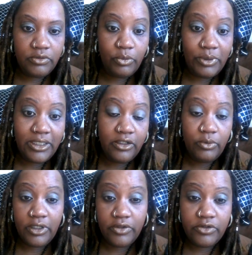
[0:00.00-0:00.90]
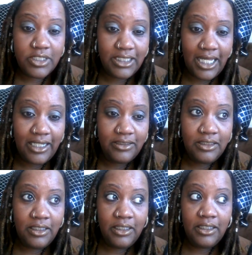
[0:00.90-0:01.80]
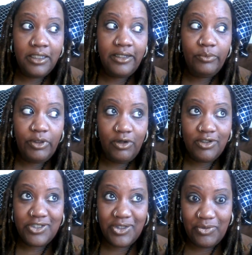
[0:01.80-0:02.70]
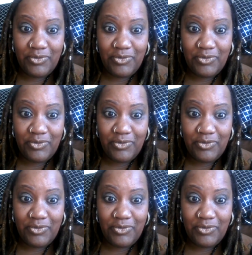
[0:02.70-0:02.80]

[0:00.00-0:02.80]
that we deal with others a lot and we also